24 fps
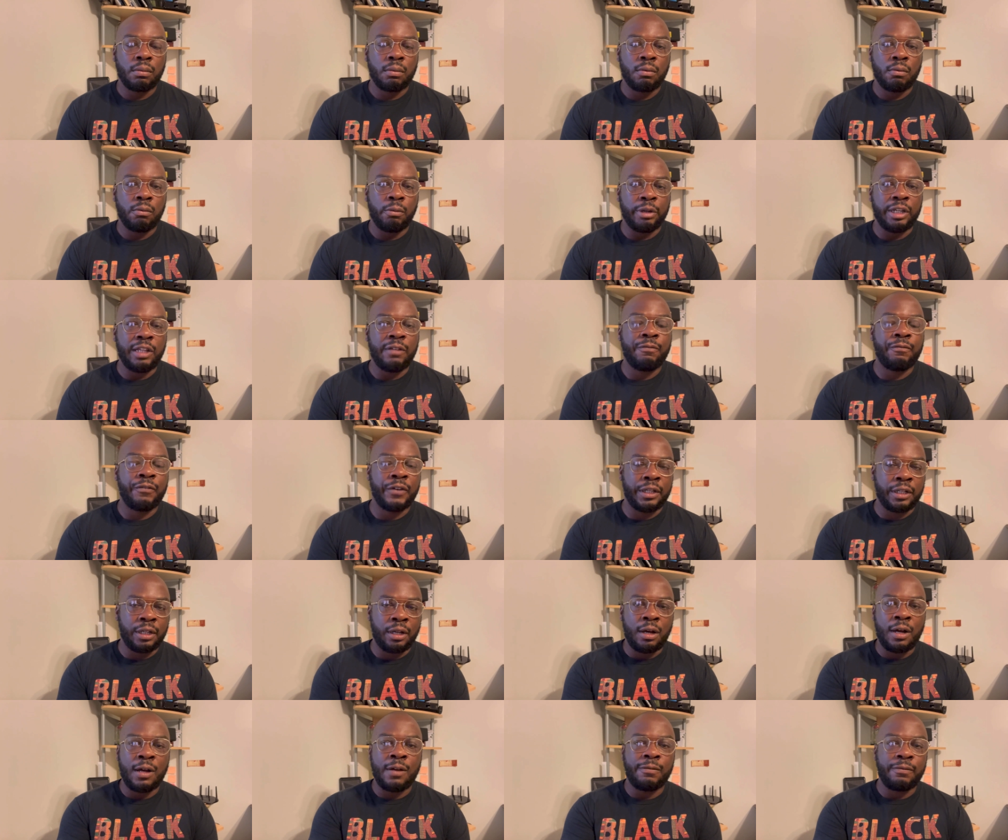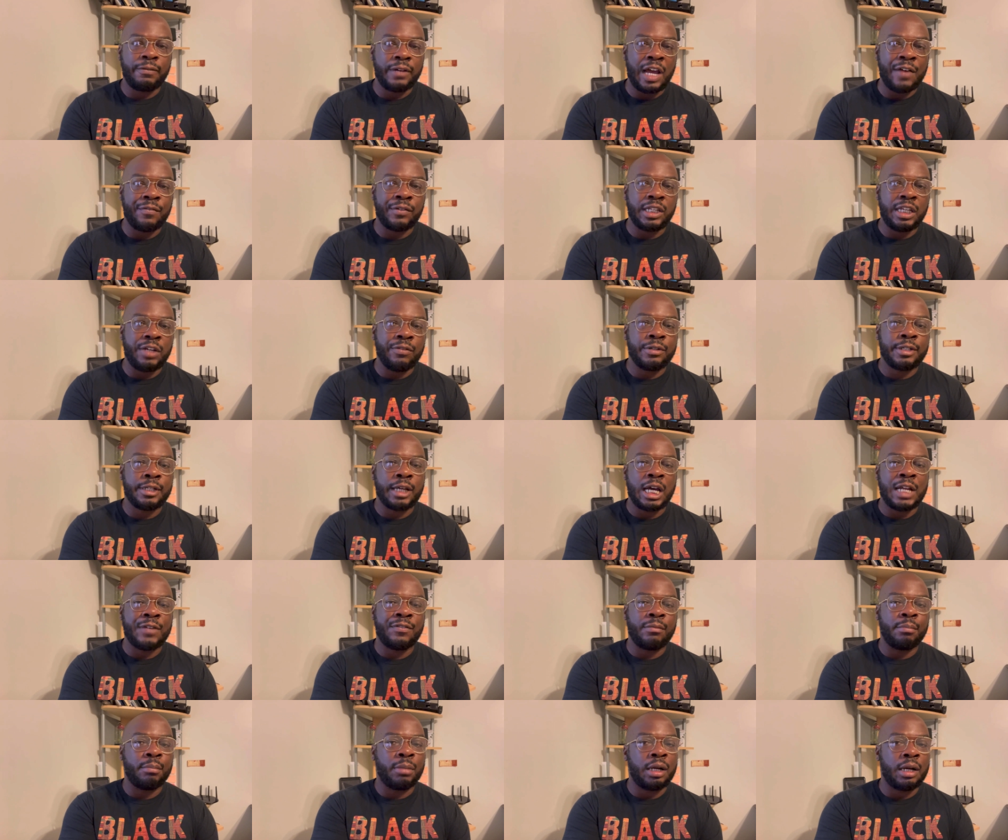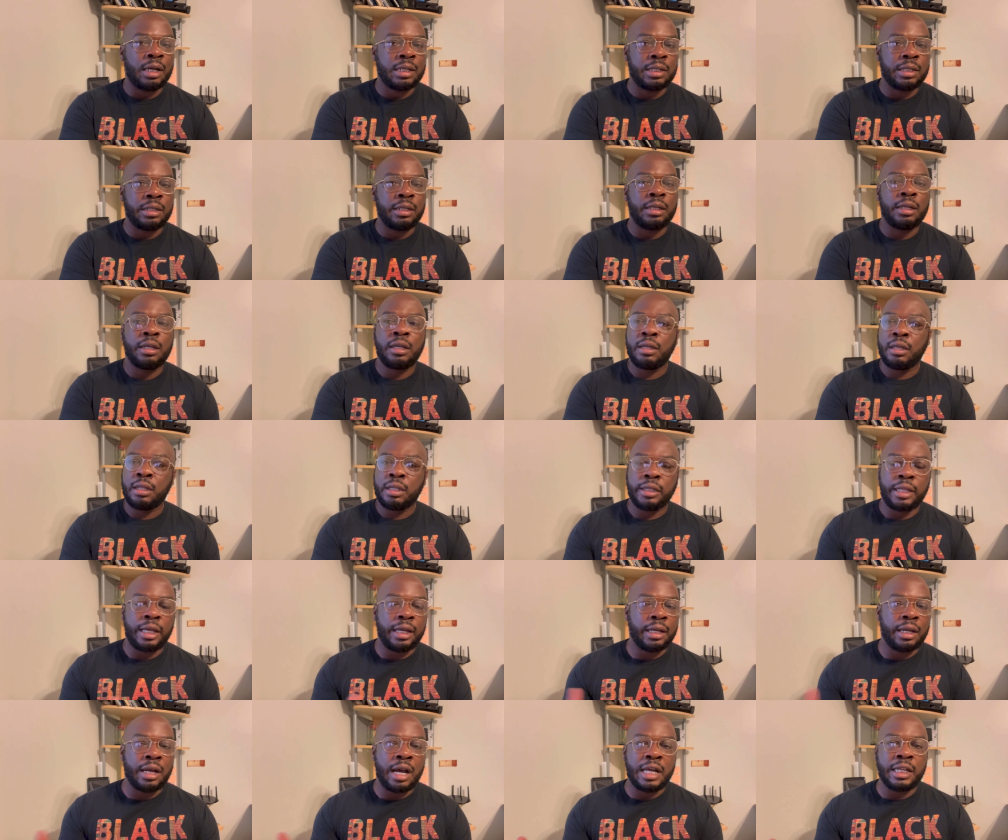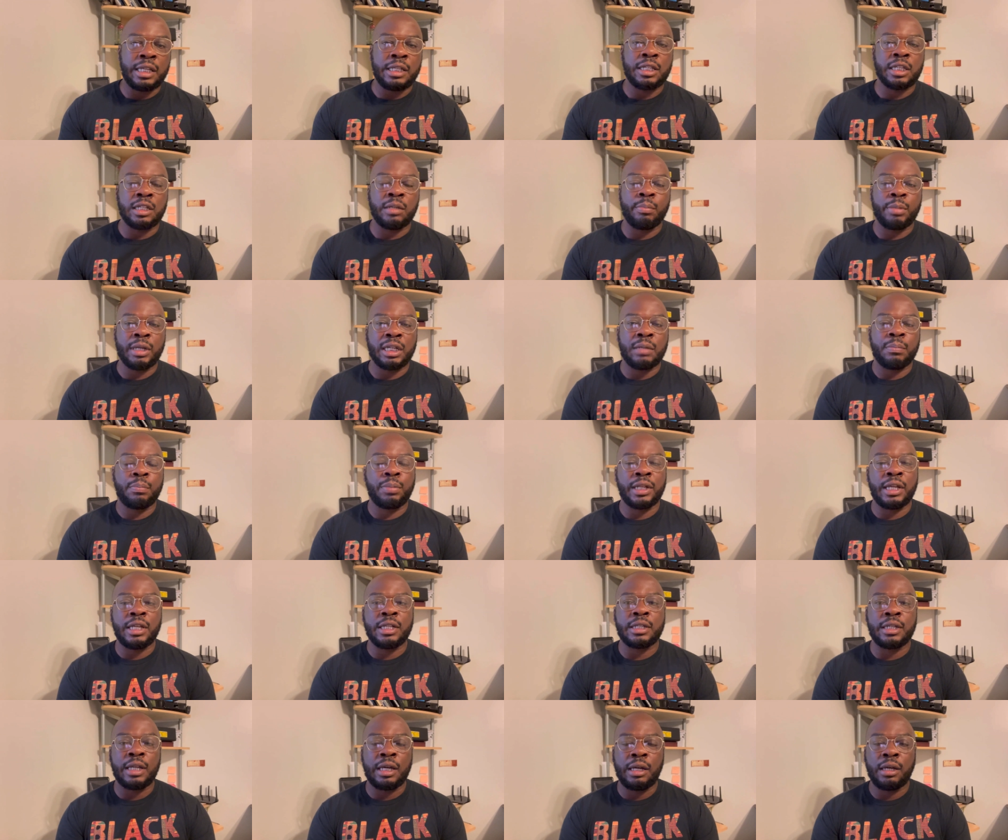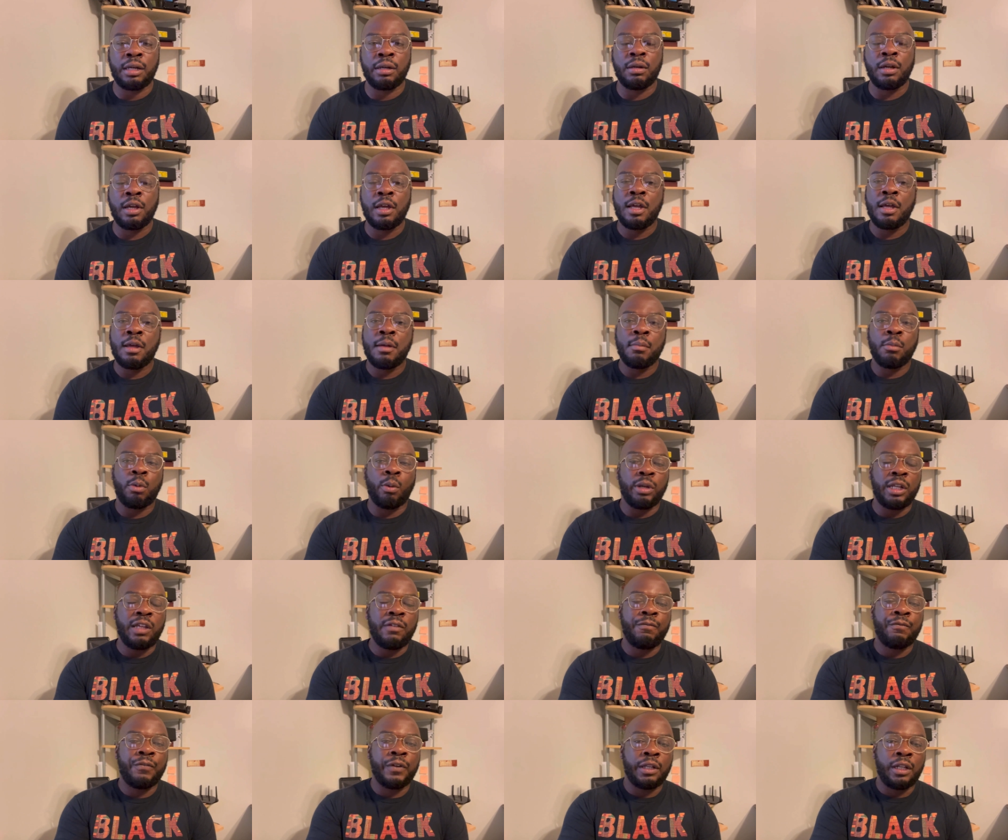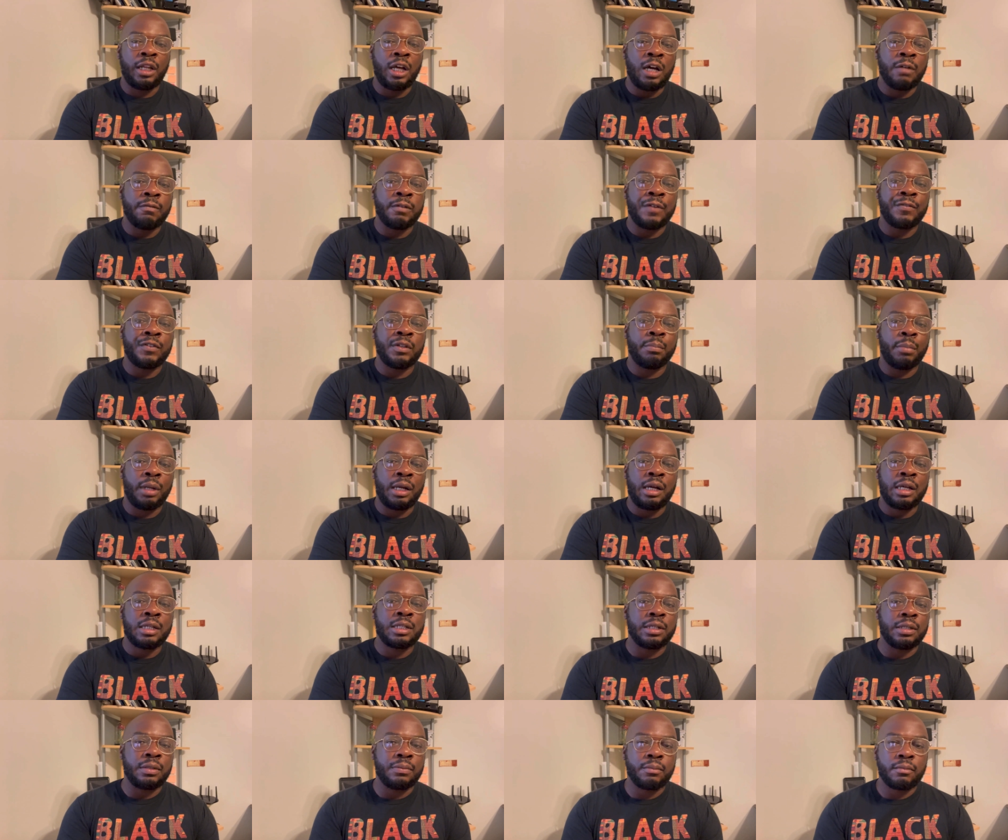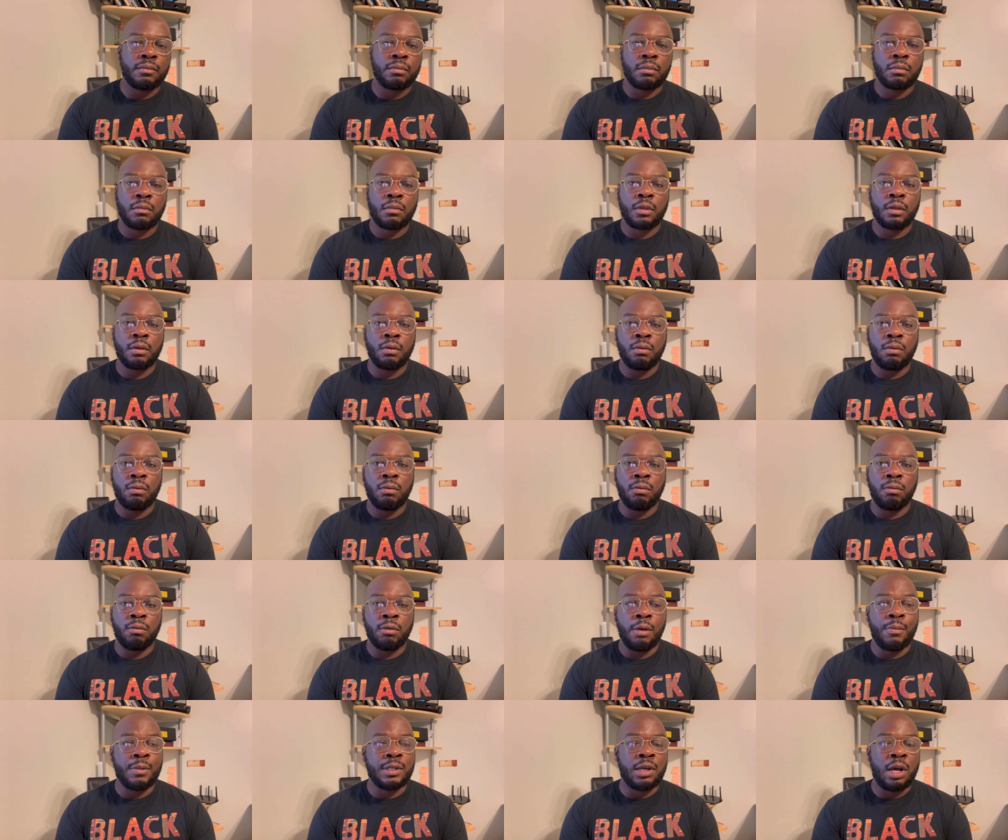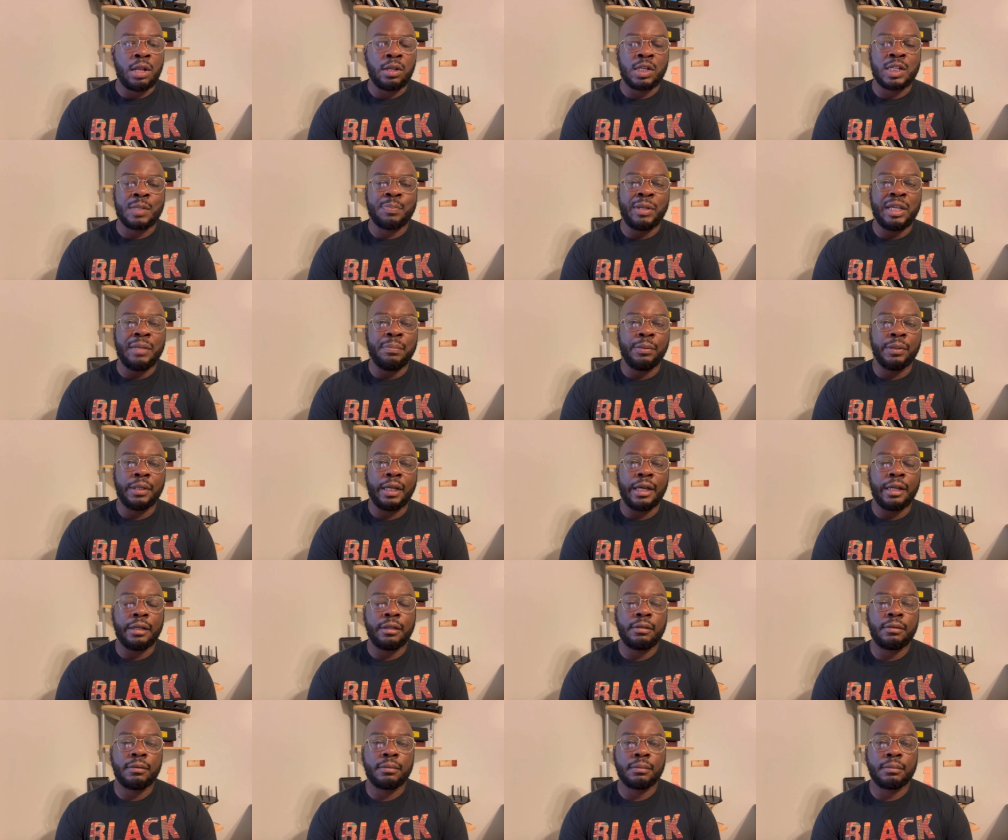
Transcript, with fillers: When he fell off after he retired from boxing, thank God he's in a better place now. But when he fell off after boxing, where was all those people at?